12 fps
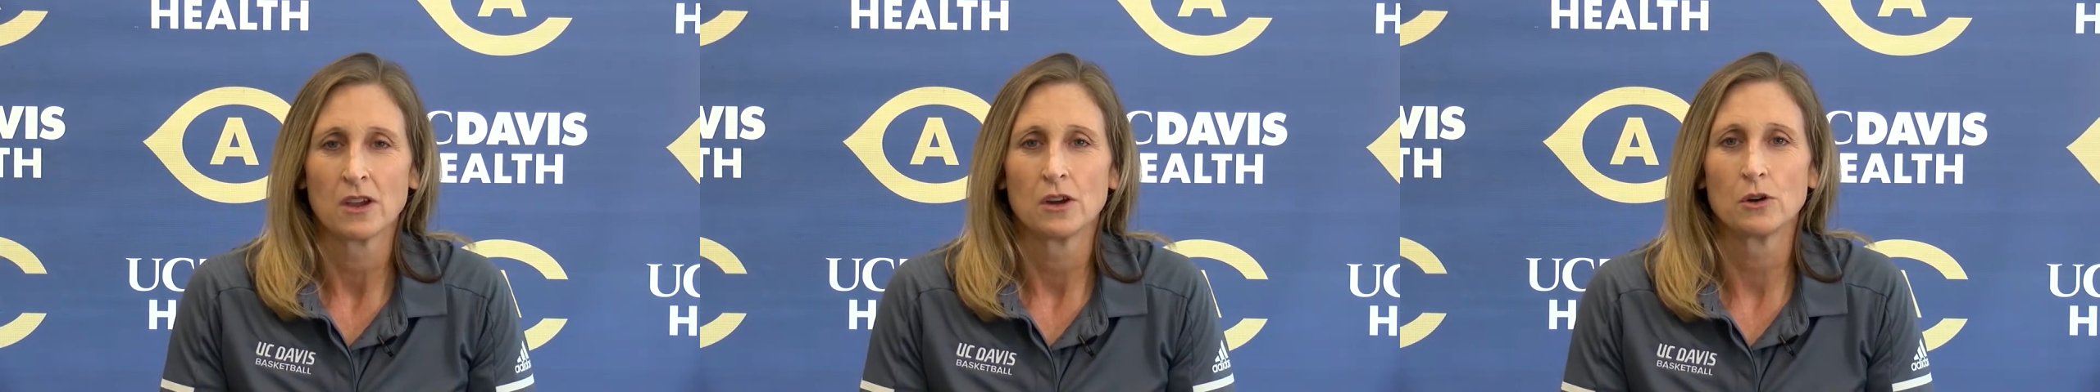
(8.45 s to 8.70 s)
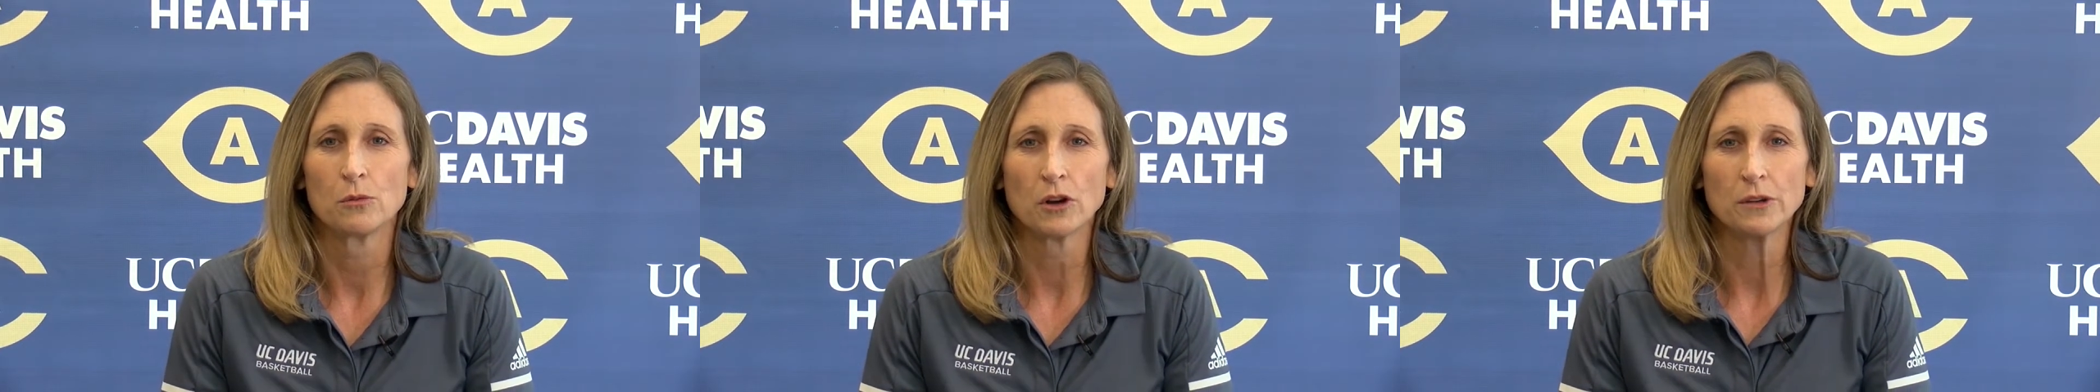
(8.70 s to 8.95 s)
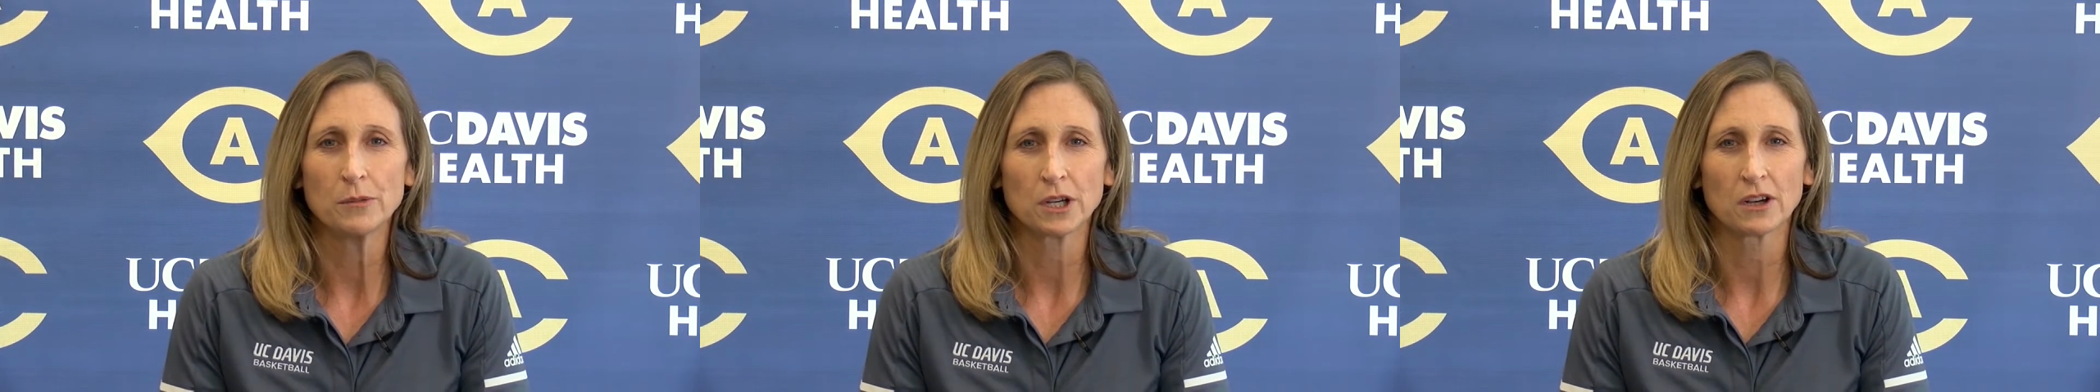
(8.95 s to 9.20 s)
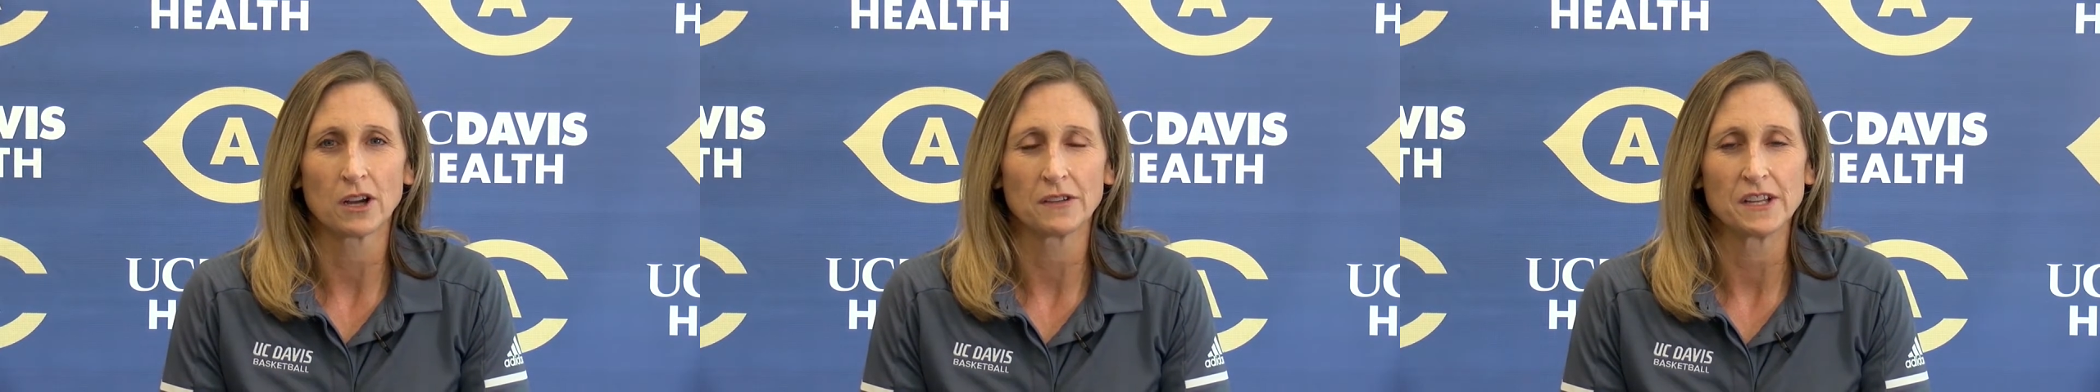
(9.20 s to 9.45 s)
who wrote a
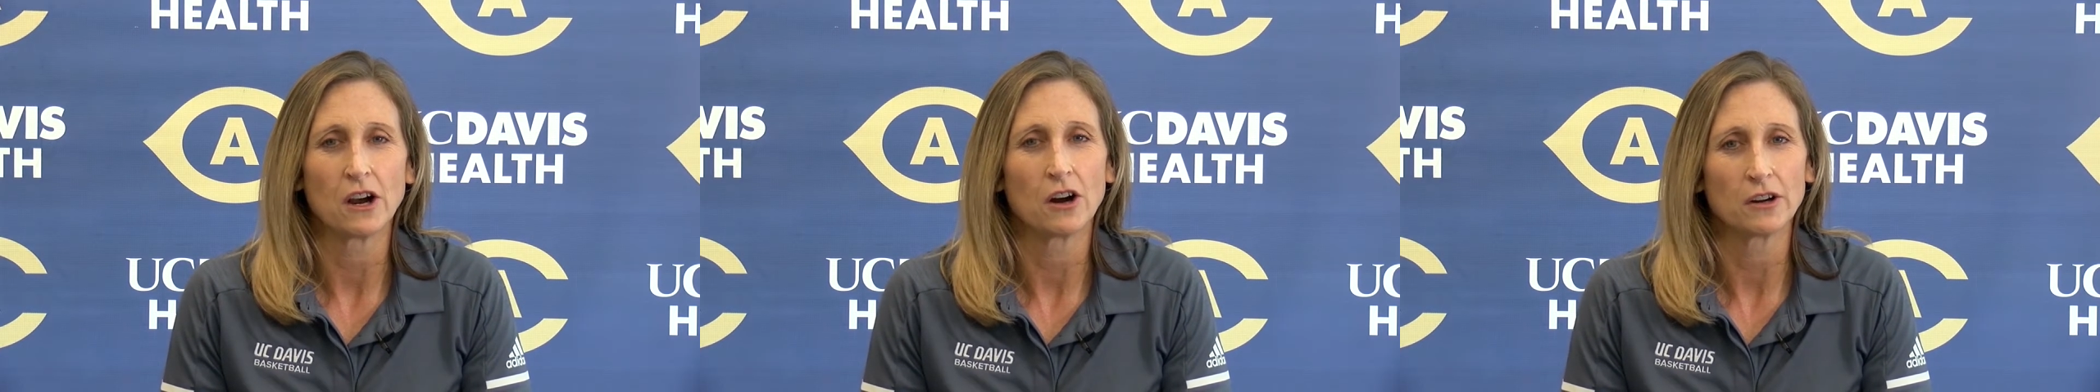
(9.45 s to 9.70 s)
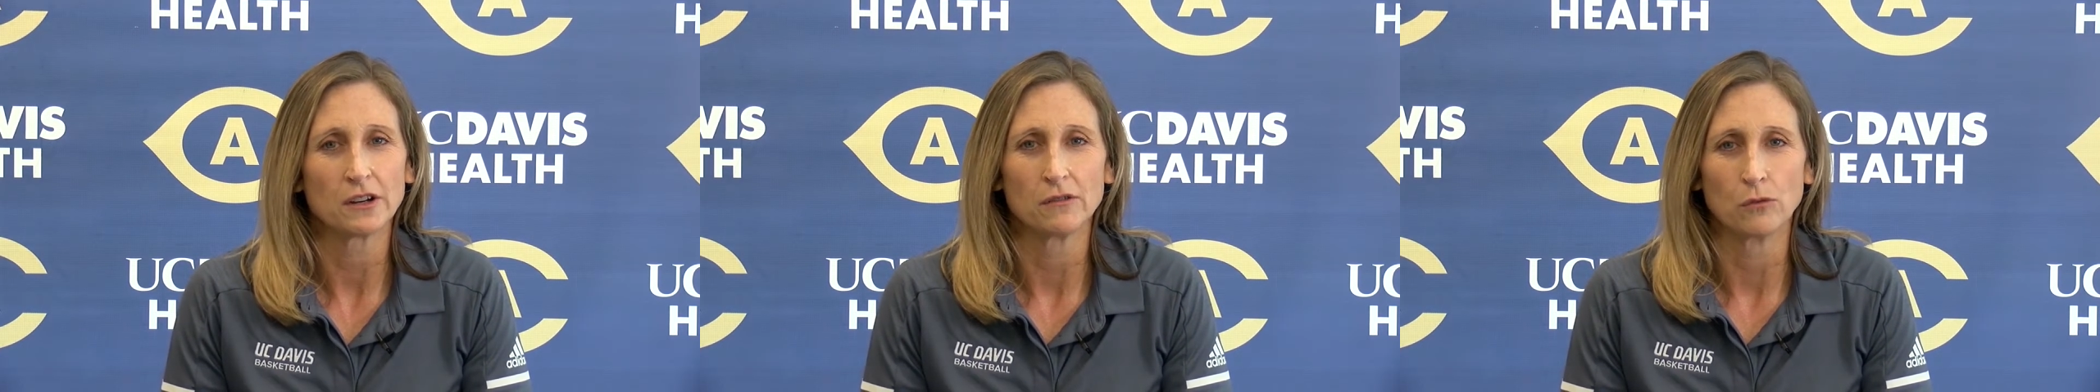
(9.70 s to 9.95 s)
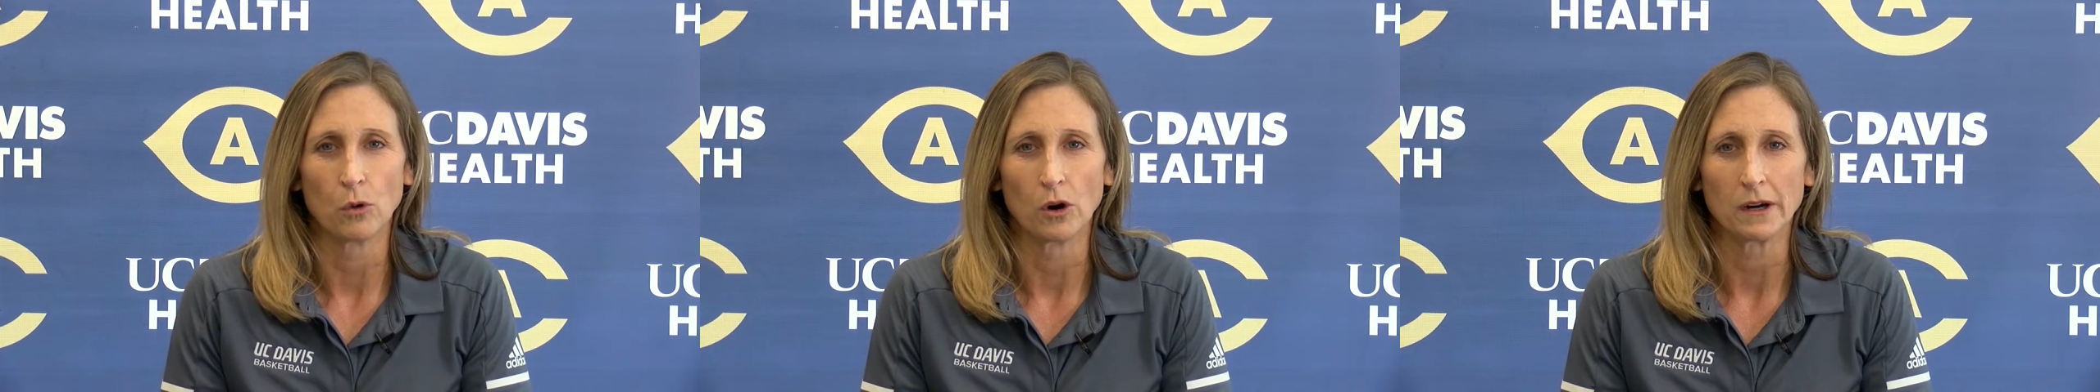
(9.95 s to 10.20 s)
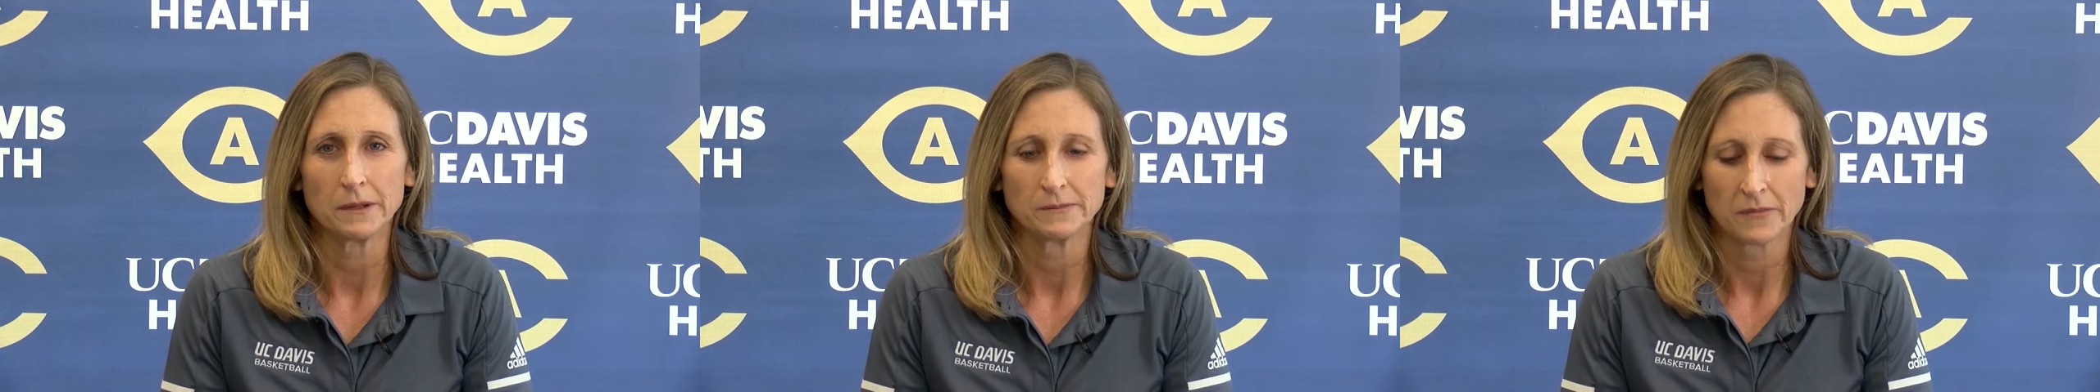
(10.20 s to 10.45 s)
book called The Art of
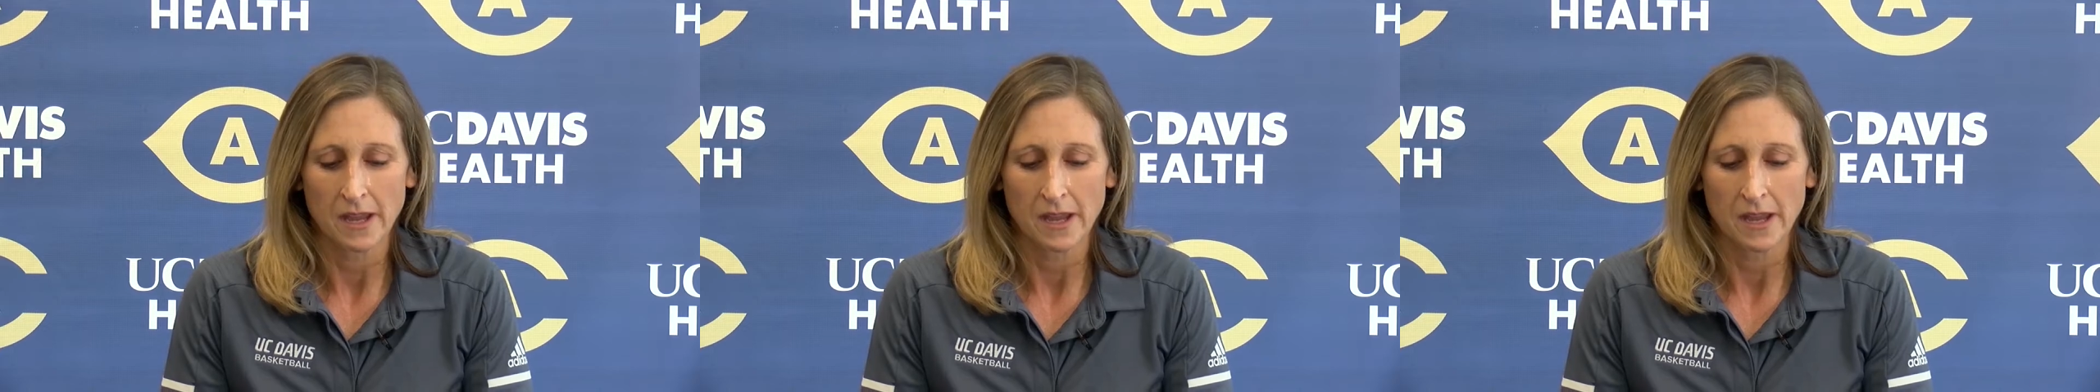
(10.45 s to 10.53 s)
War.